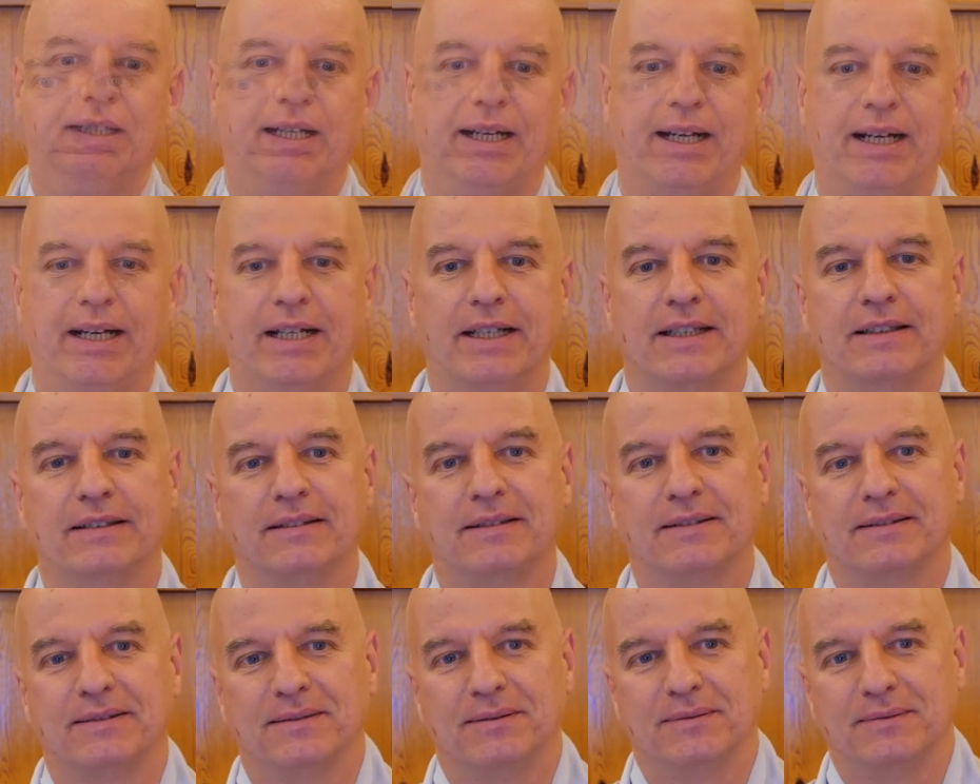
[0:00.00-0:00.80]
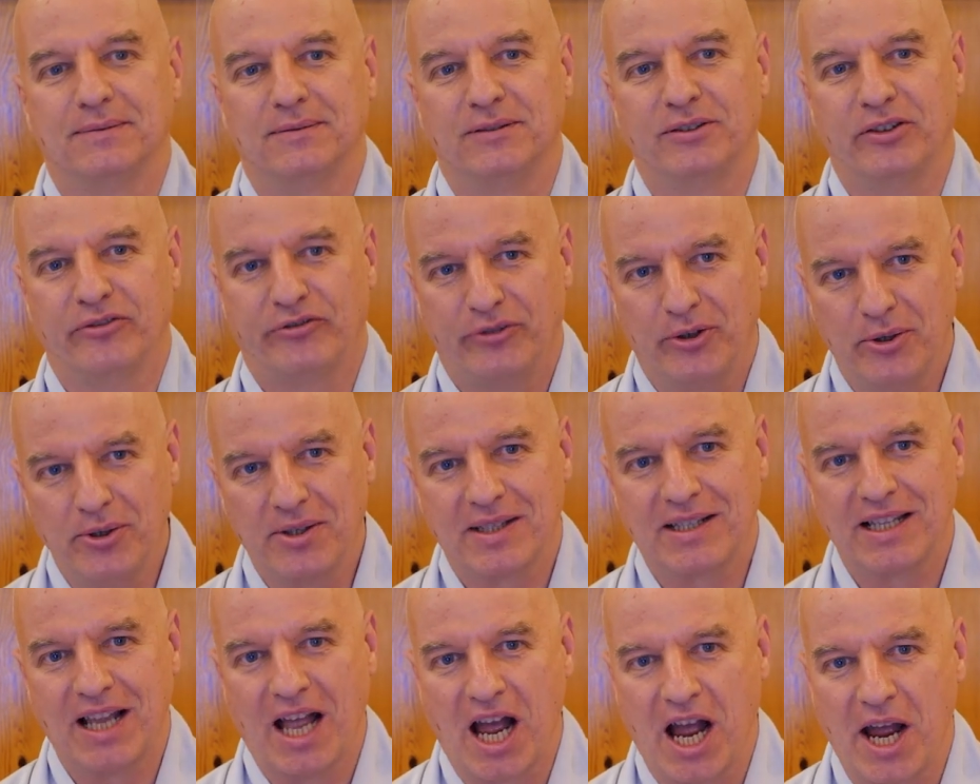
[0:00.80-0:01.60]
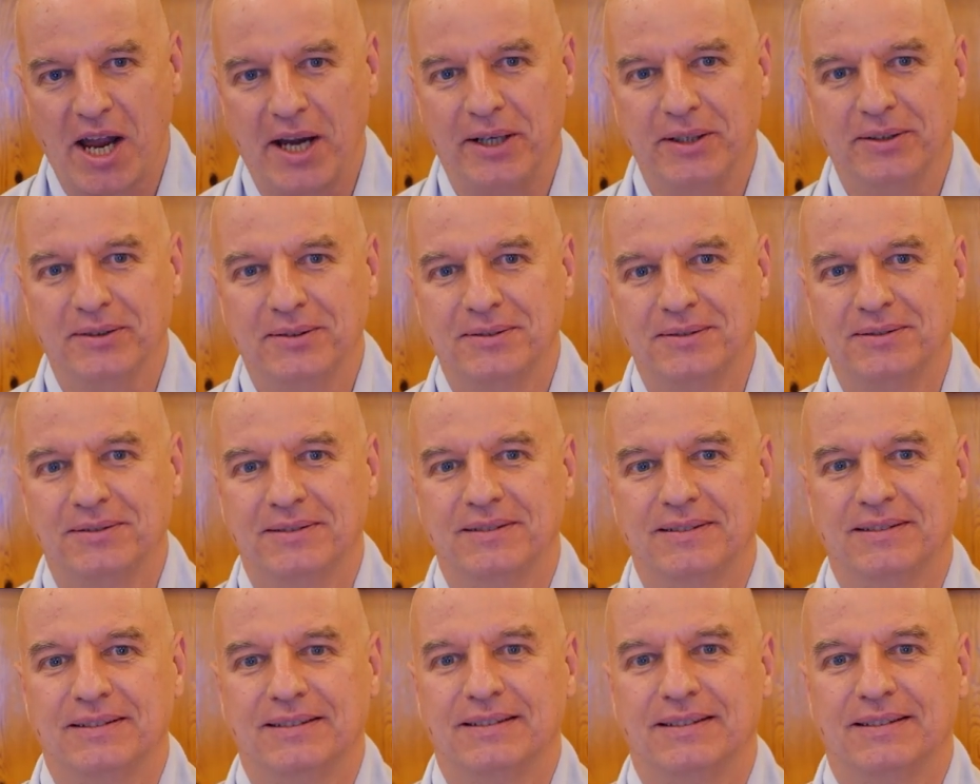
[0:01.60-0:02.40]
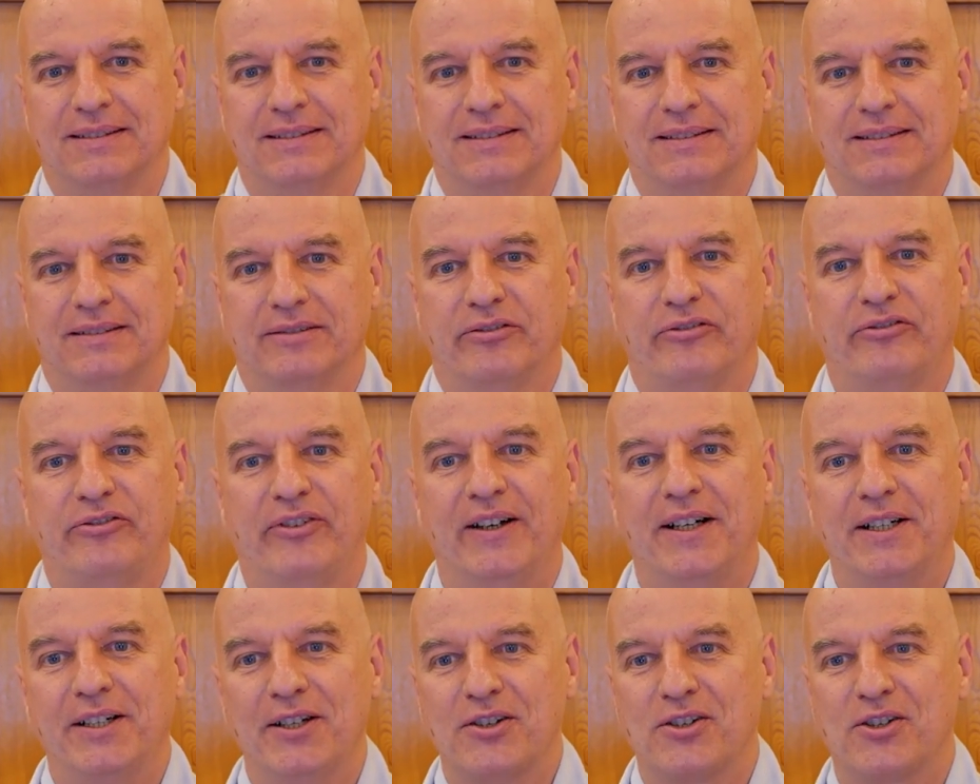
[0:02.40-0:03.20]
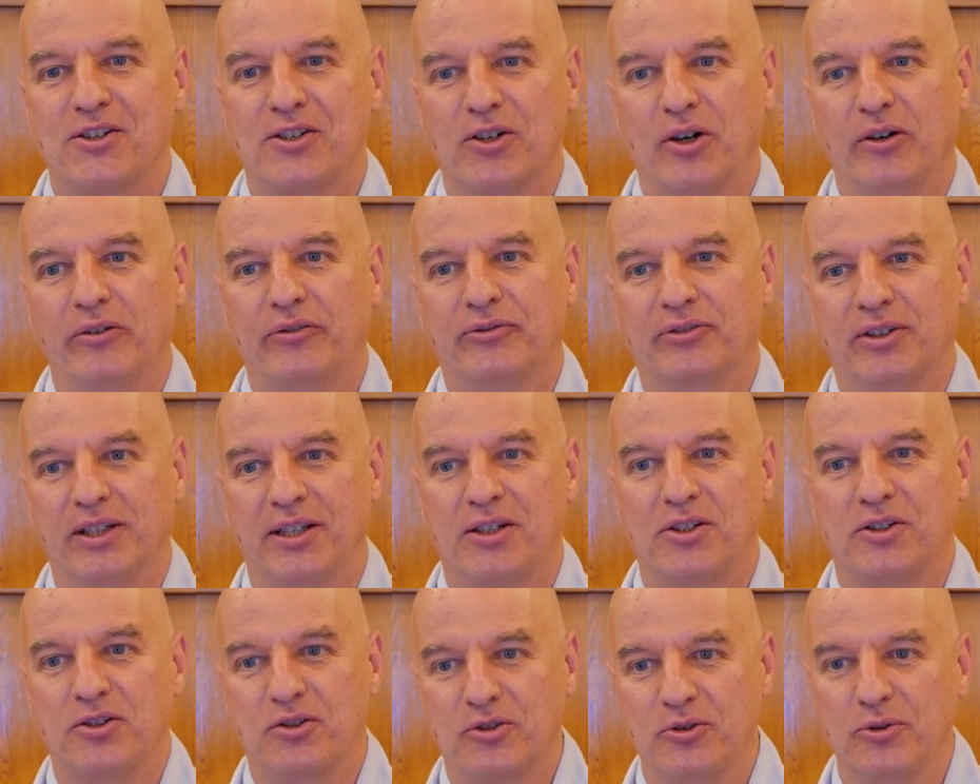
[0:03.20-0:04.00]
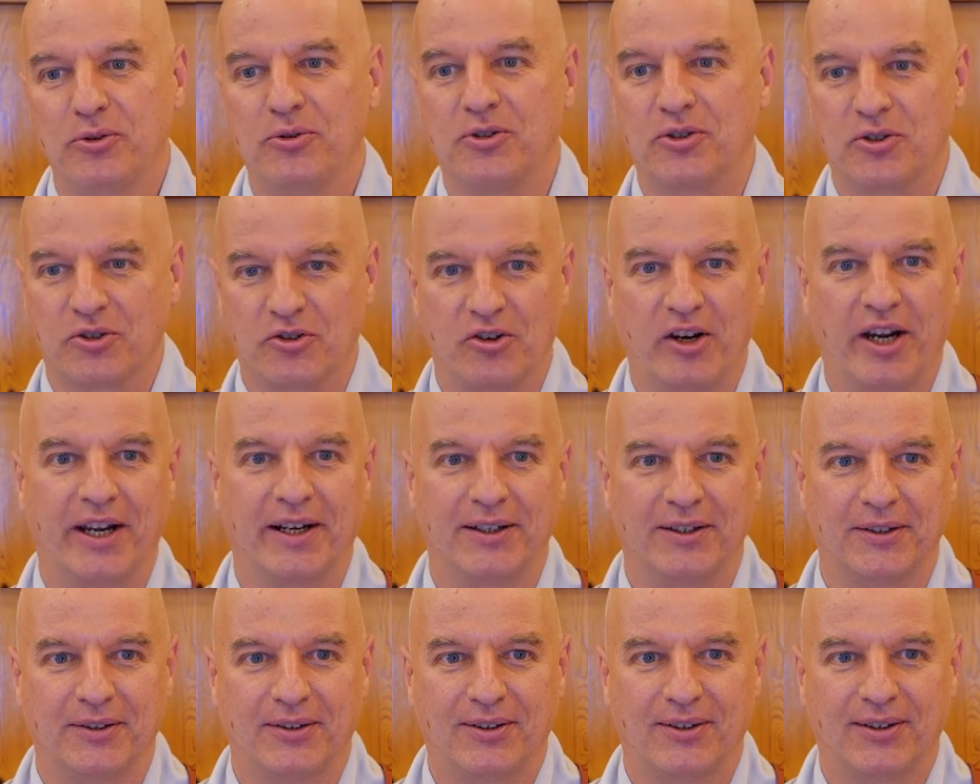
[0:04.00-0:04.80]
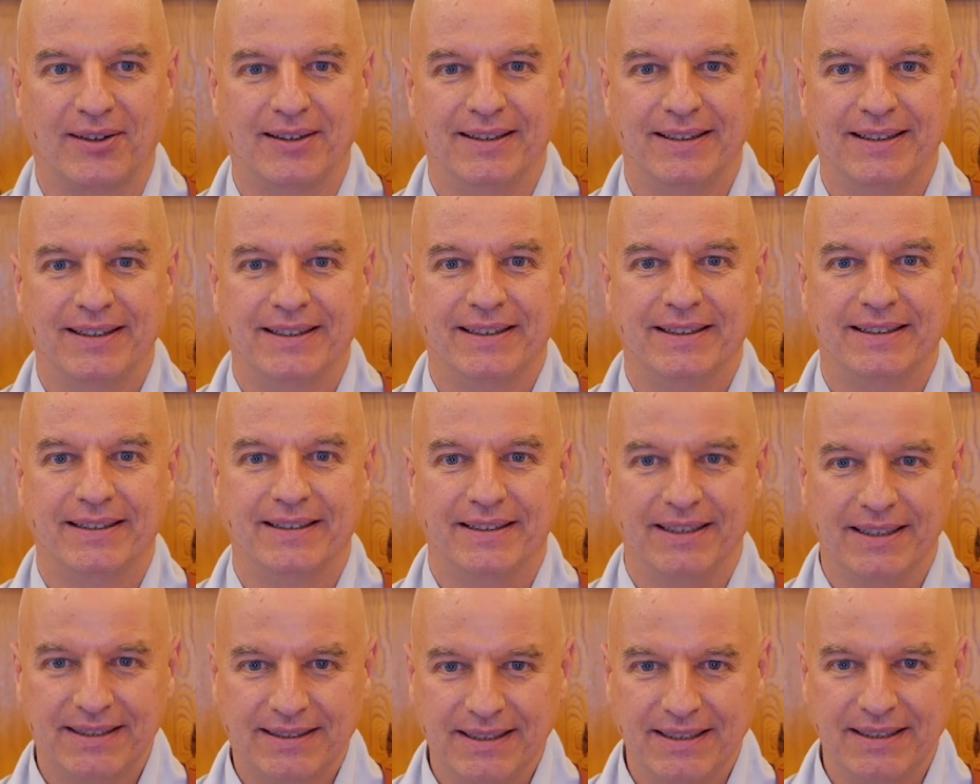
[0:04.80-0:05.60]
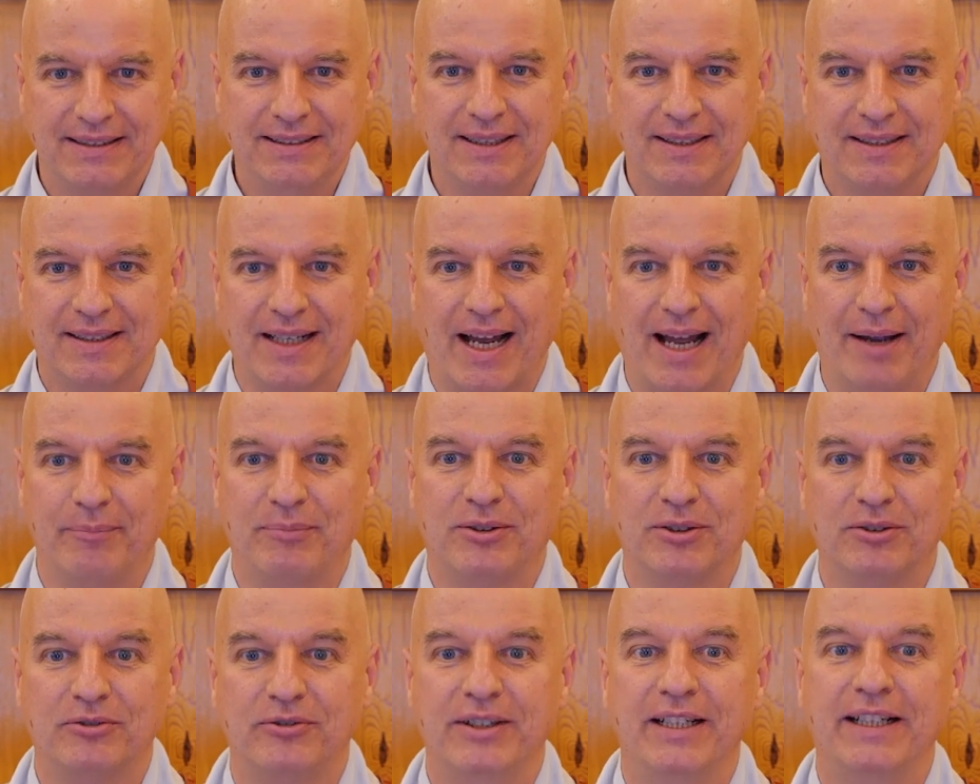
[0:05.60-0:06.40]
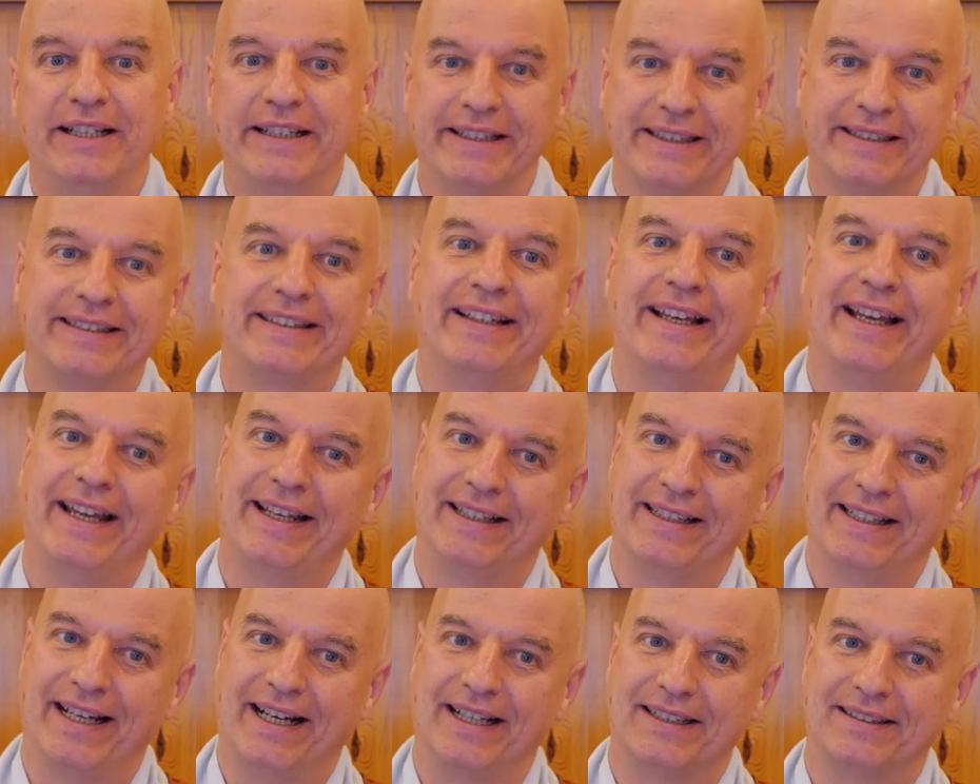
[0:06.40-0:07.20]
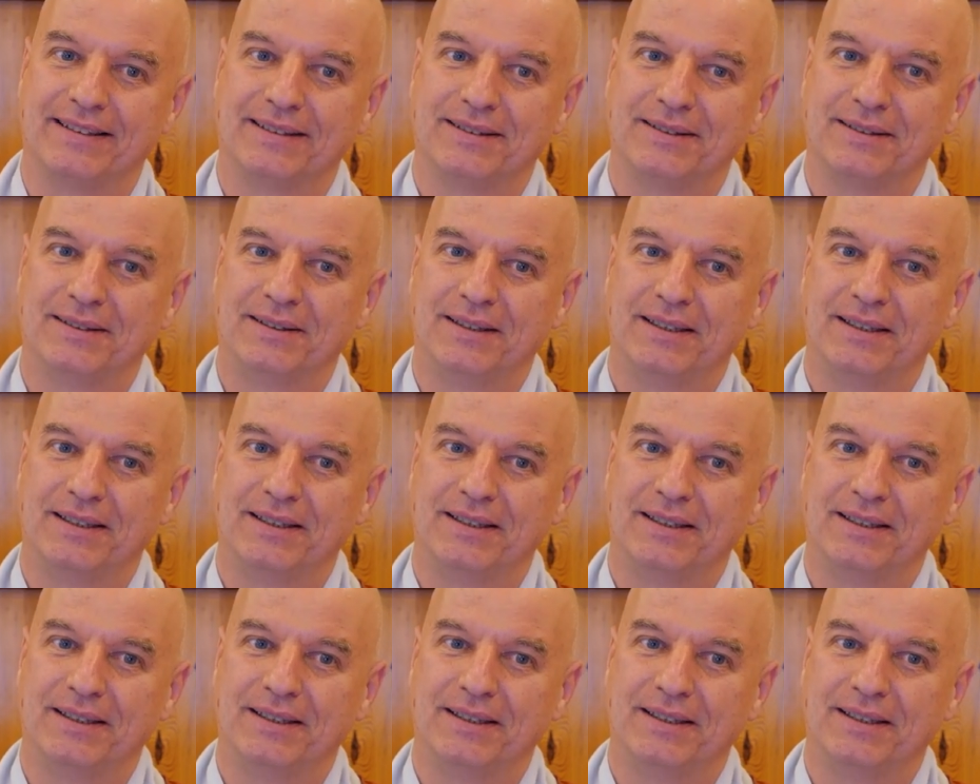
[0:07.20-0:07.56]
And the first line, very soft is true strength. This is the time to really attain that.